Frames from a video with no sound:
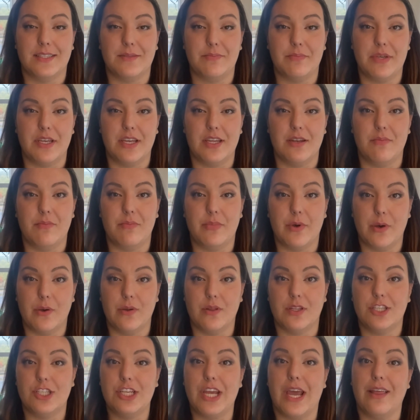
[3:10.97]
been both
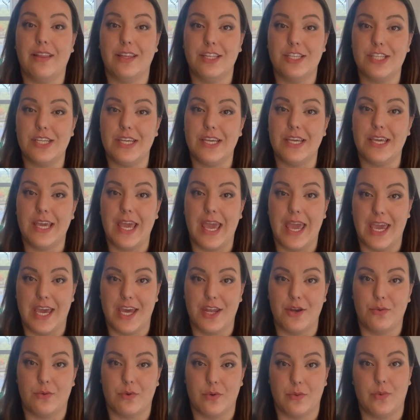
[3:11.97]
challenging
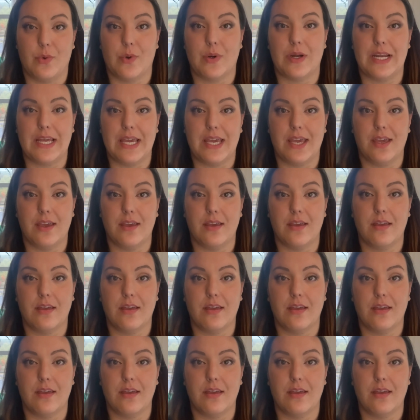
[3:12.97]
and rewarding.